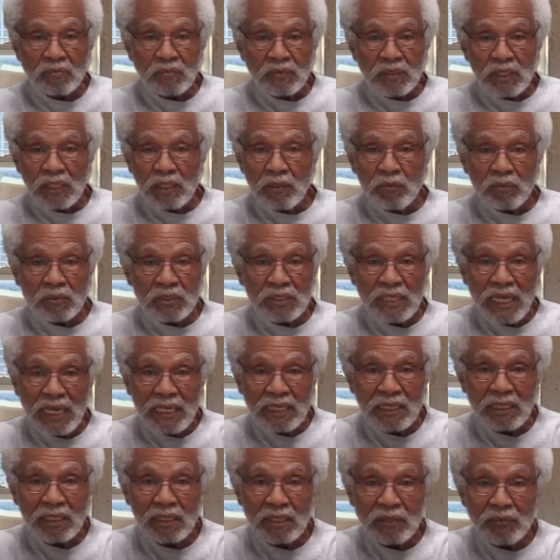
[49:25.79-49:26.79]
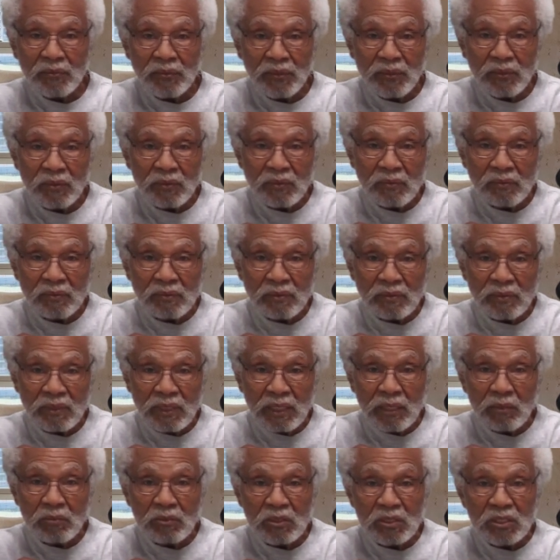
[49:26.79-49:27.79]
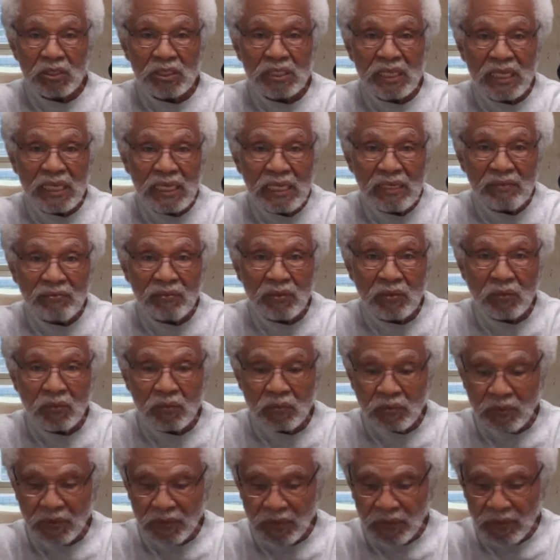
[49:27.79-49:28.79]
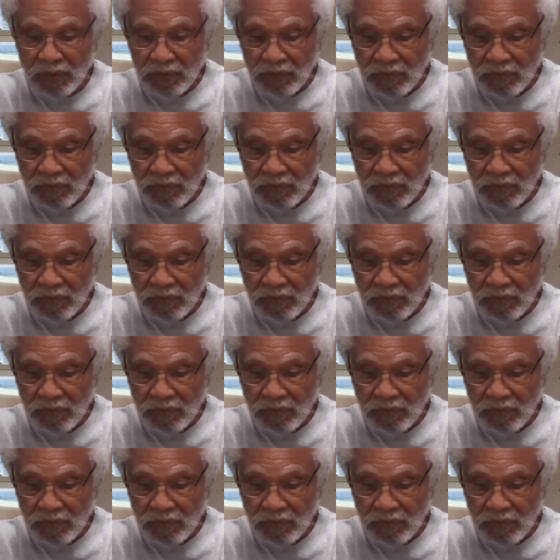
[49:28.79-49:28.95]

he was not a hero. He was a slaveholder.